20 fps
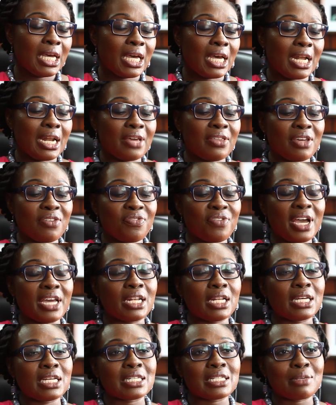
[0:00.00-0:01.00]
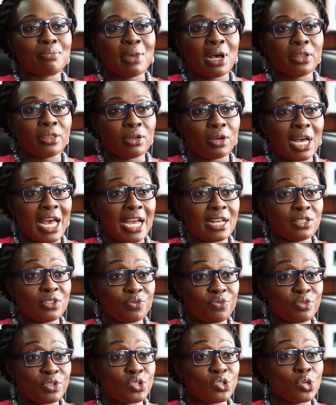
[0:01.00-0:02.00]
And I think finally, it's about the kinds
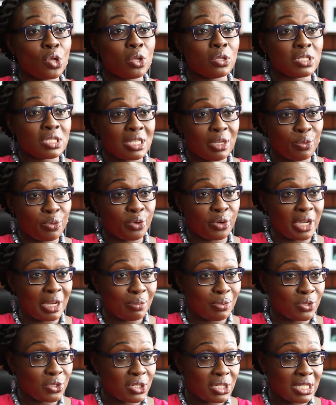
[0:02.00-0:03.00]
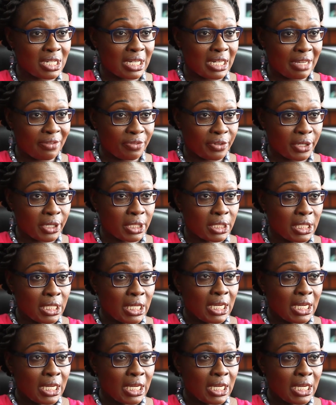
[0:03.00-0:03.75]
of results that we're able to deliver.